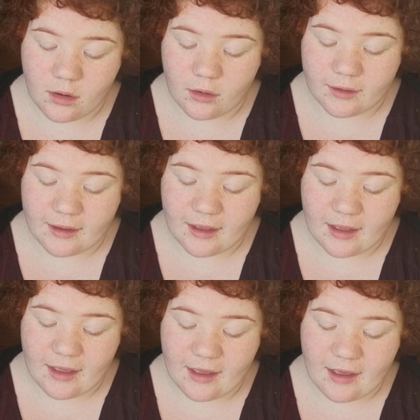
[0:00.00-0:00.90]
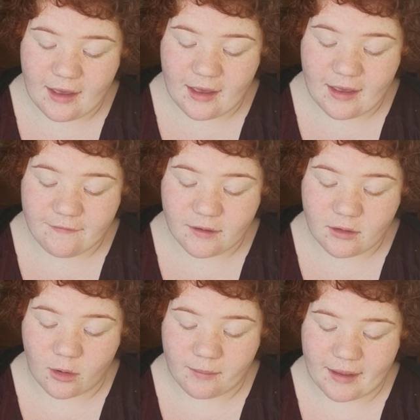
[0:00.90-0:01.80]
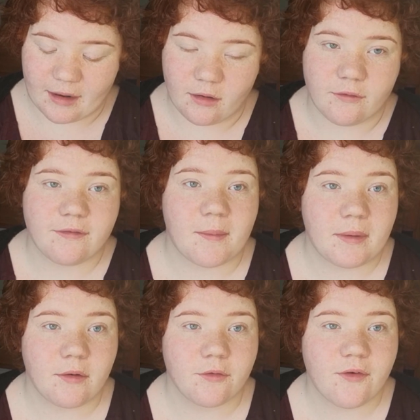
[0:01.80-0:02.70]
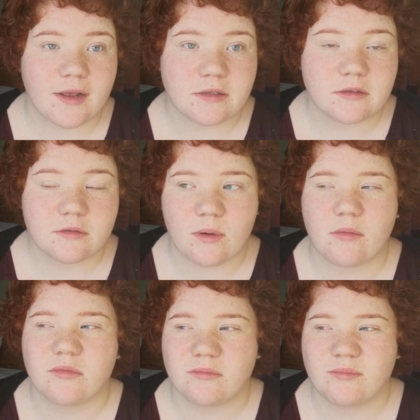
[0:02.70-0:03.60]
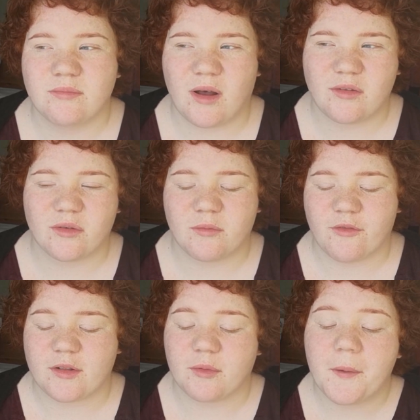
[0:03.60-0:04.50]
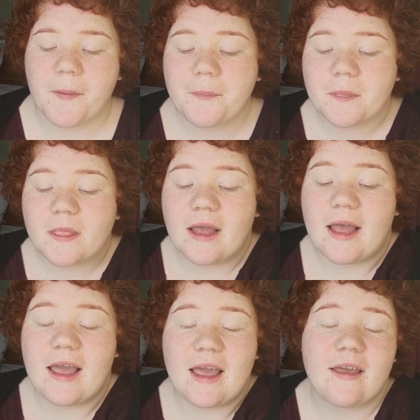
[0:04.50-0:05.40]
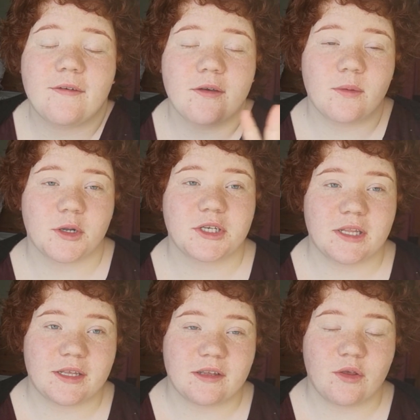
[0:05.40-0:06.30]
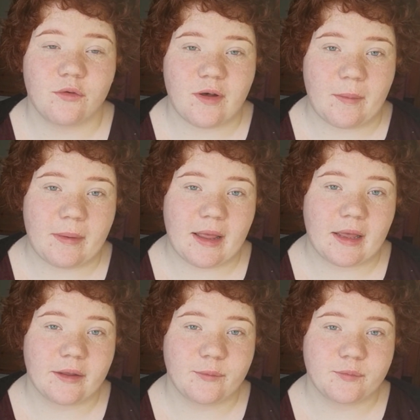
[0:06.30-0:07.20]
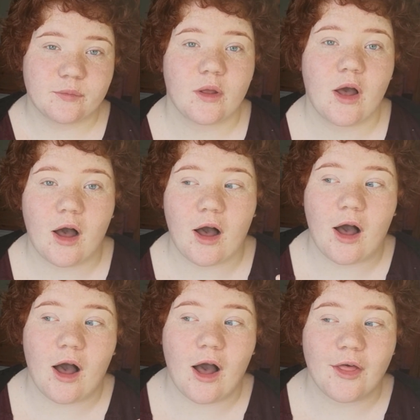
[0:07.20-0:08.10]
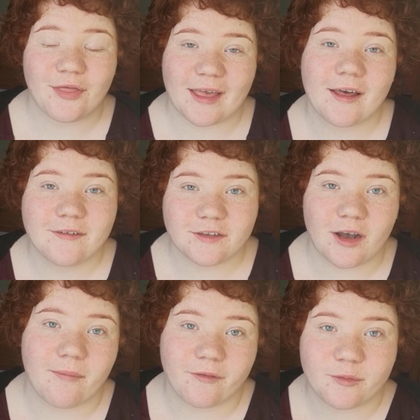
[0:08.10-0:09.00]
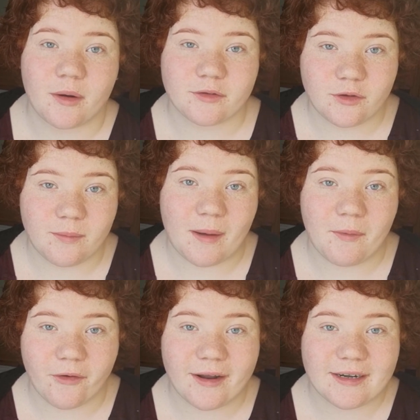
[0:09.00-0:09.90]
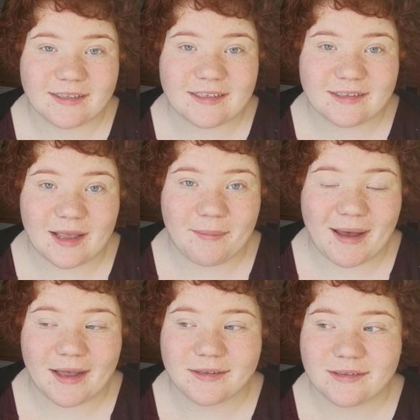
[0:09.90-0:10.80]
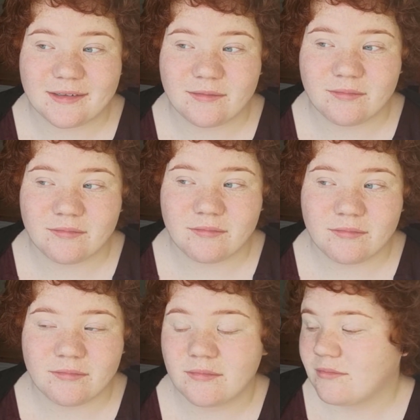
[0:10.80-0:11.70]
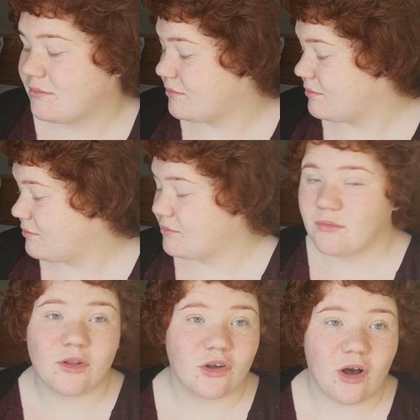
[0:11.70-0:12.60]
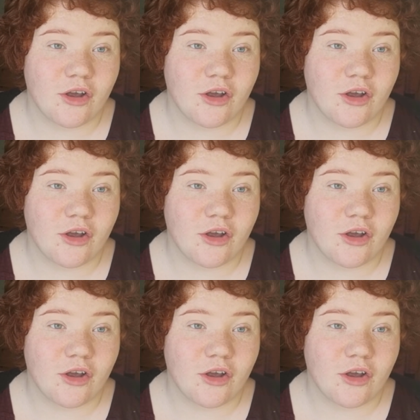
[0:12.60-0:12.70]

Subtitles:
Like, if you know me, like family or friends, well, I talk to my friends, but if you're watching this and your family, think of a time I've spoke to you about my granddad since they passed. Like,